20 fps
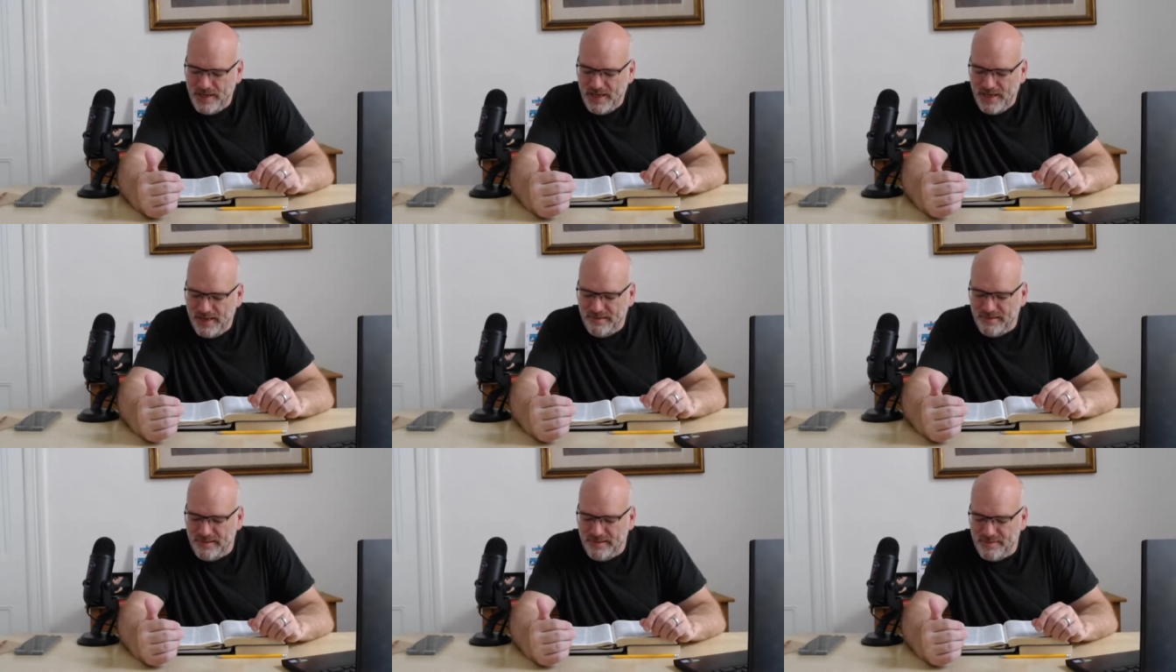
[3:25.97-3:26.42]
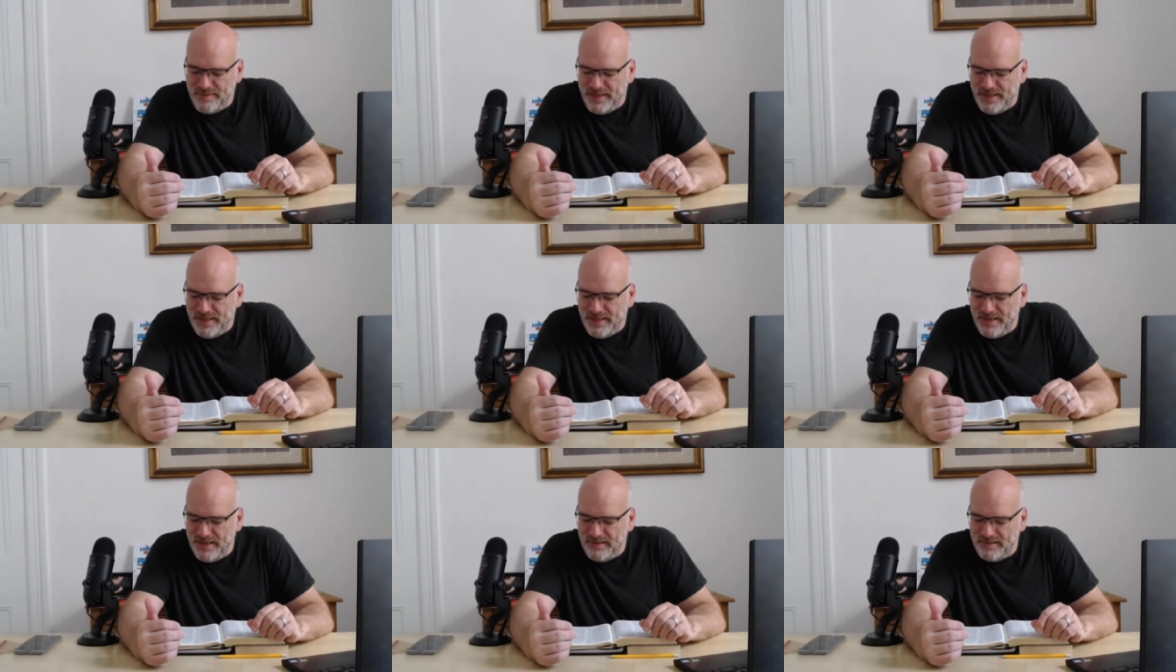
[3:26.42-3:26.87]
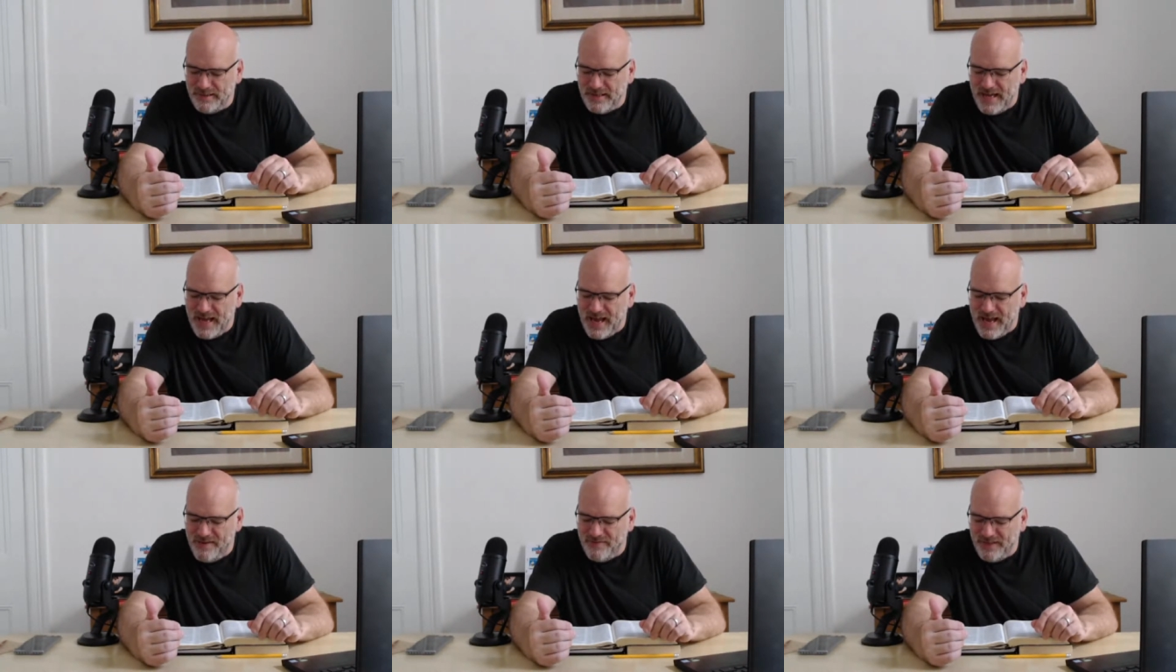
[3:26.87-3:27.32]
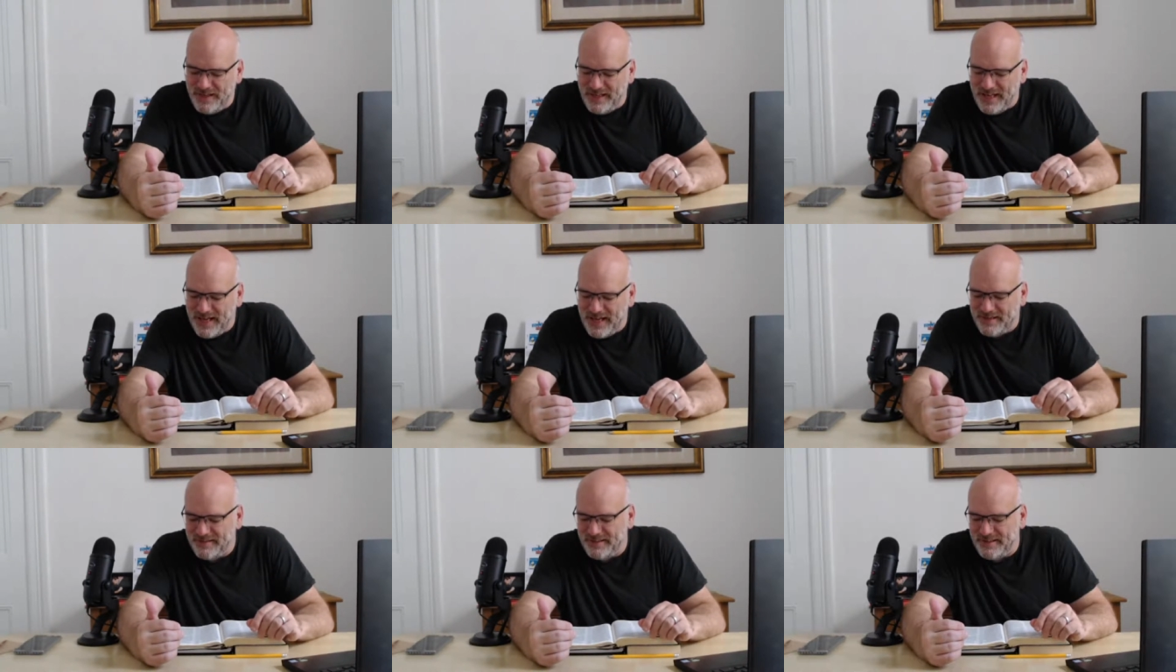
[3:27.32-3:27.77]
His dominion is an
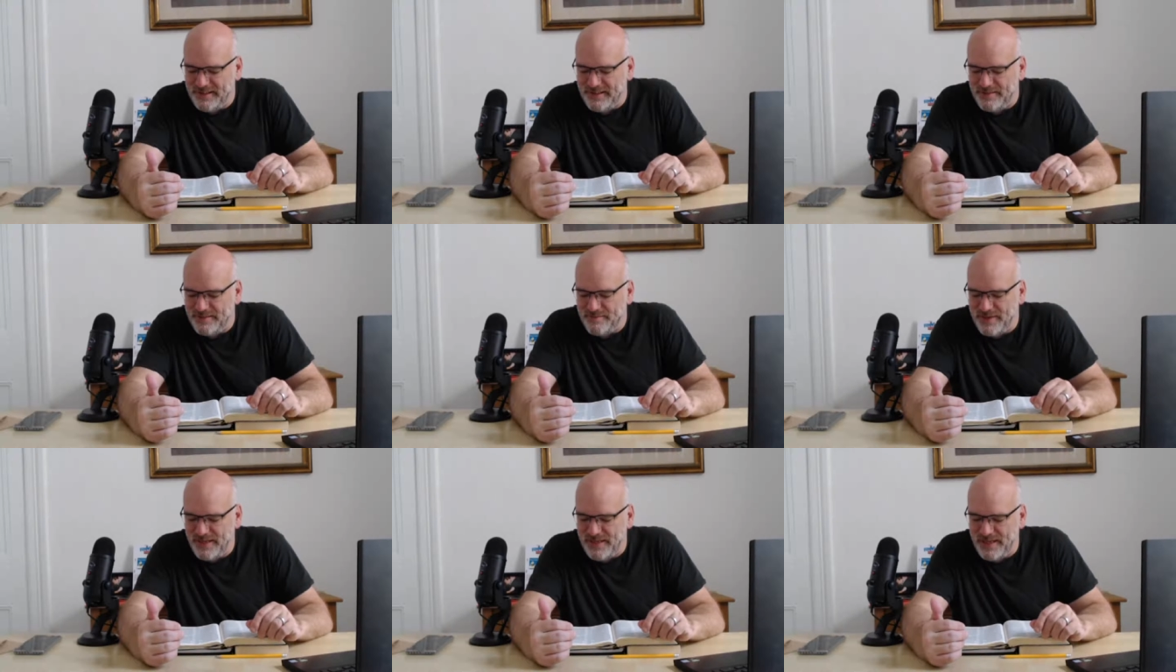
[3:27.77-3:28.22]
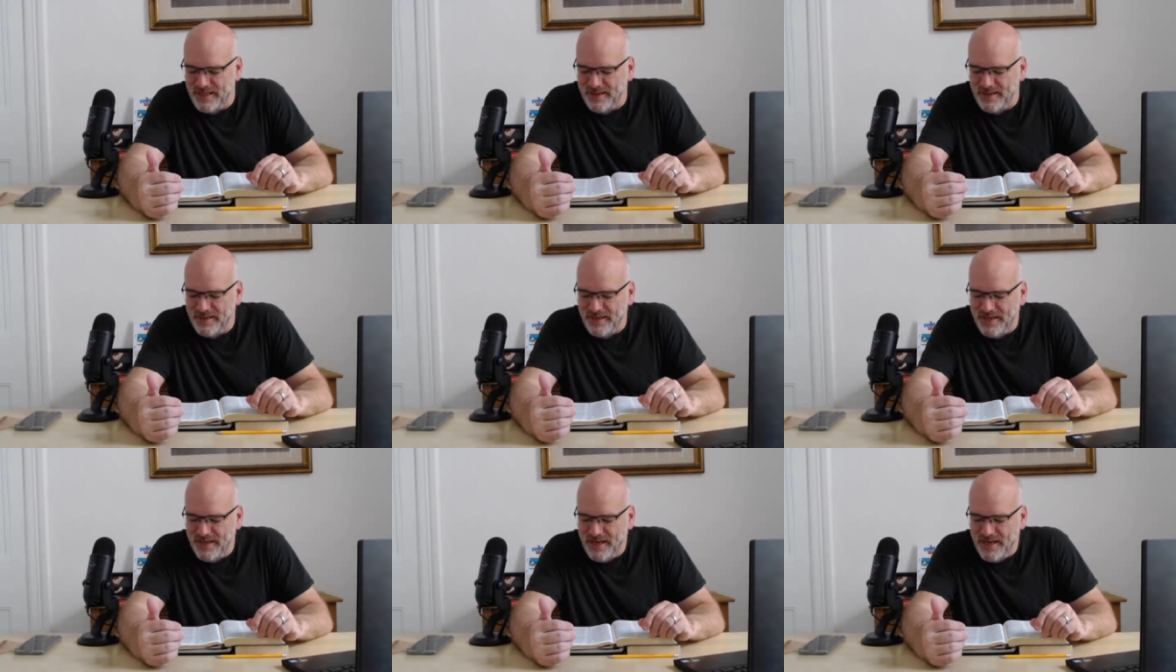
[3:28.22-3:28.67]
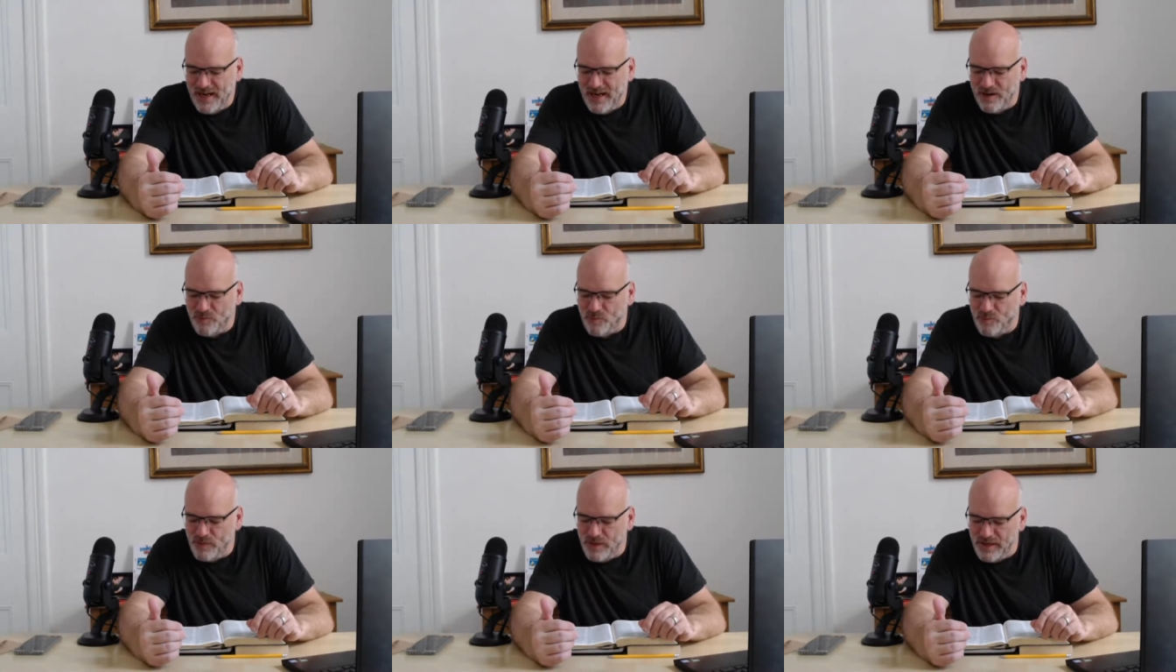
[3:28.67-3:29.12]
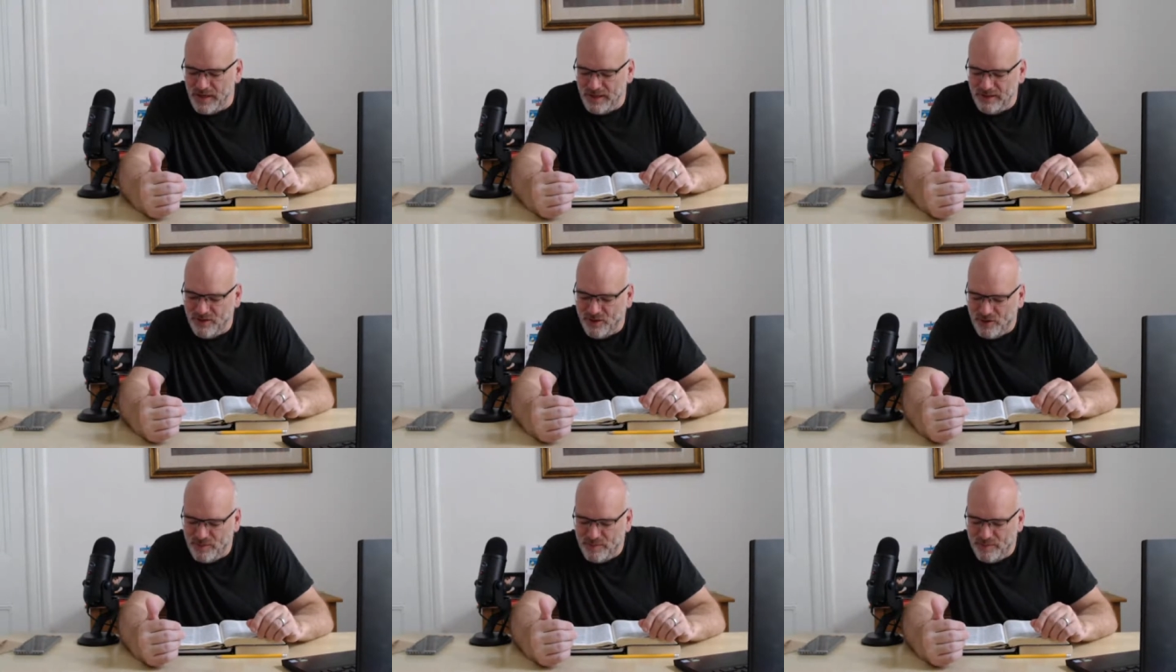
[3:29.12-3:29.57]
everlasting dominion and will
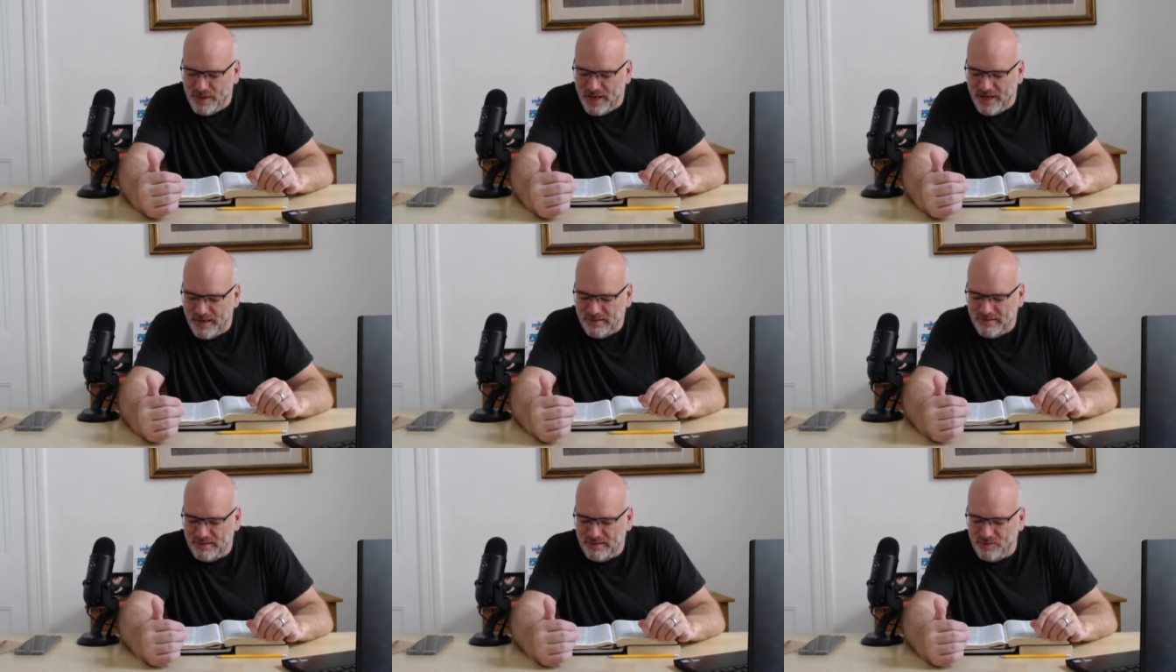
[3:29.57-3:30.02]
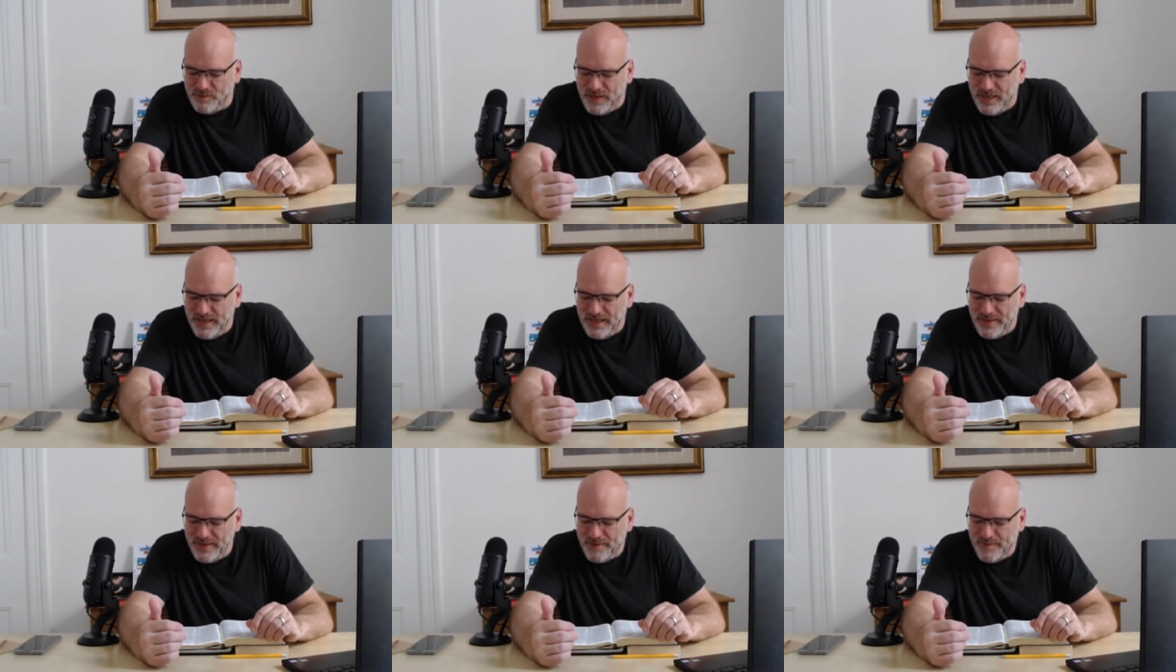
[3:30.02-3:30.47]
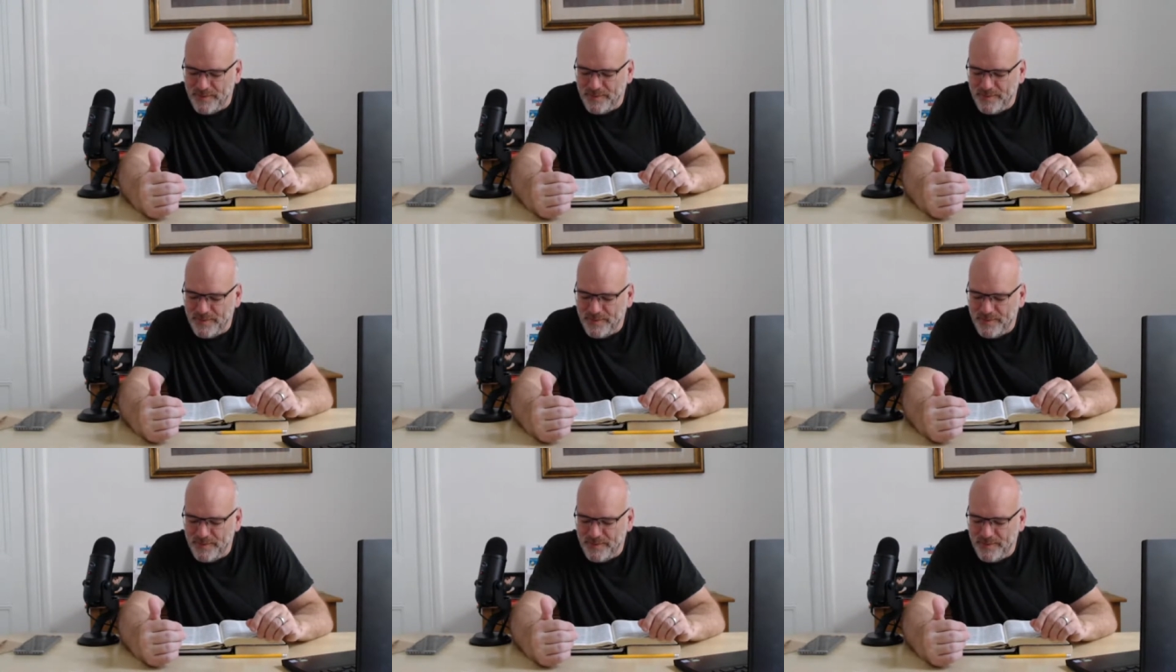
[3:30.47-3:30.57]
not pass away,